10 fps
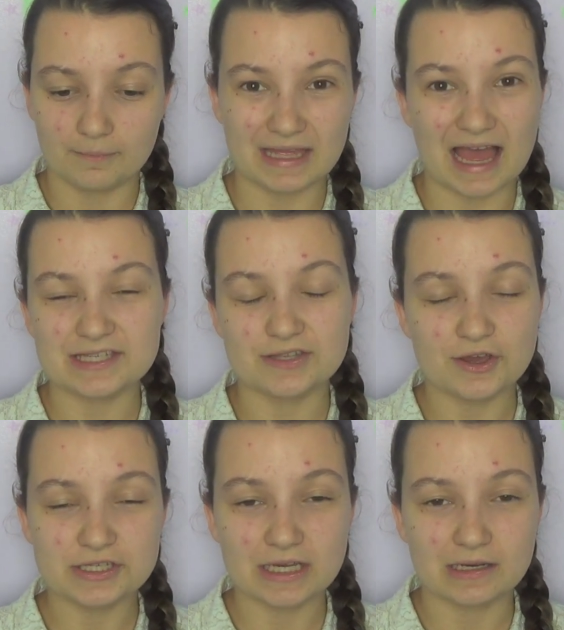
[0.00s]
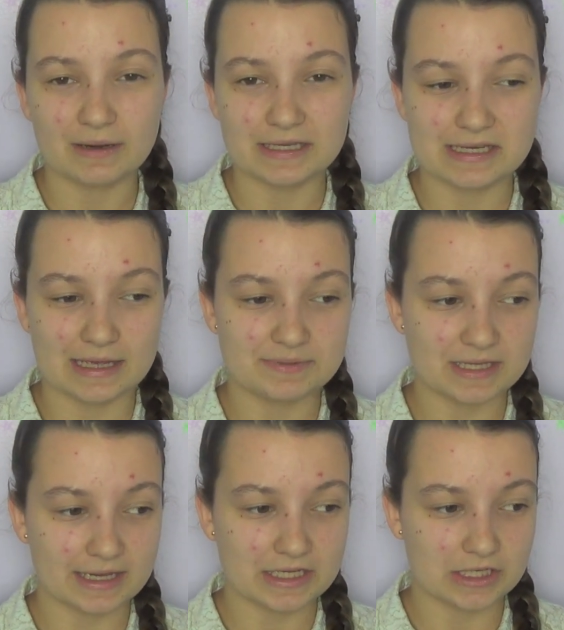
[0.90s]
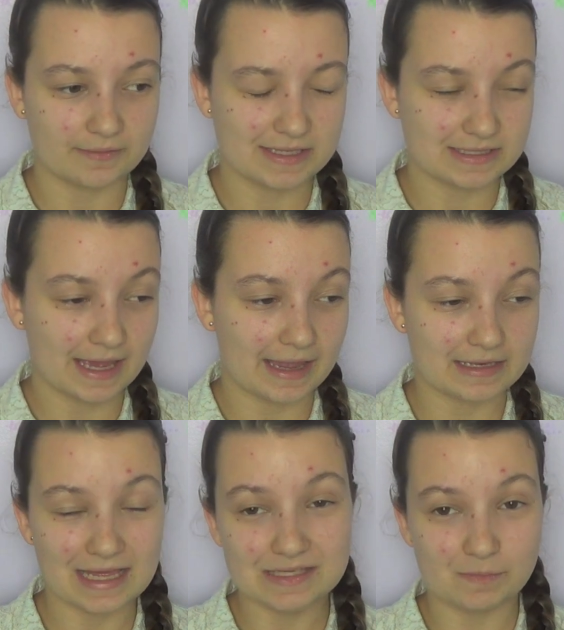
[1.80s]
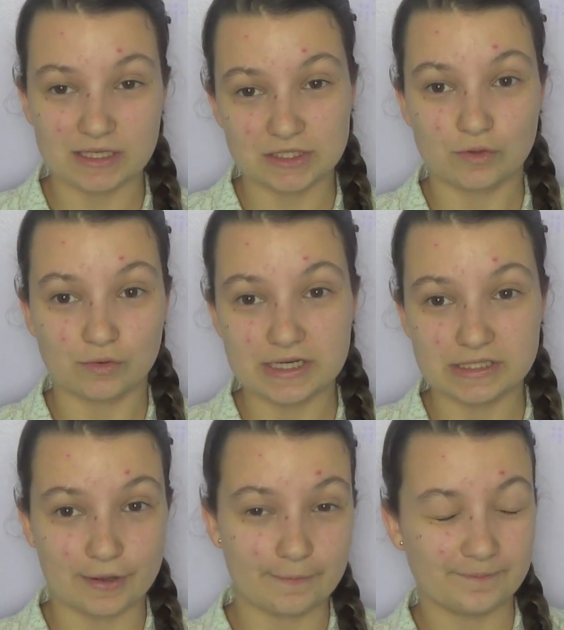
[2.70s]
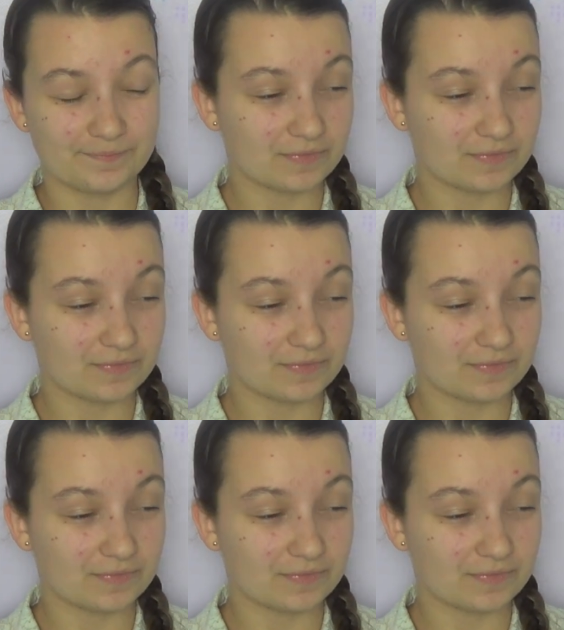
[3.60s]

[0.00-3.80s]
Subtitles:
But yeah, so those are kind of my tips, I guess I would say, and that's my story, so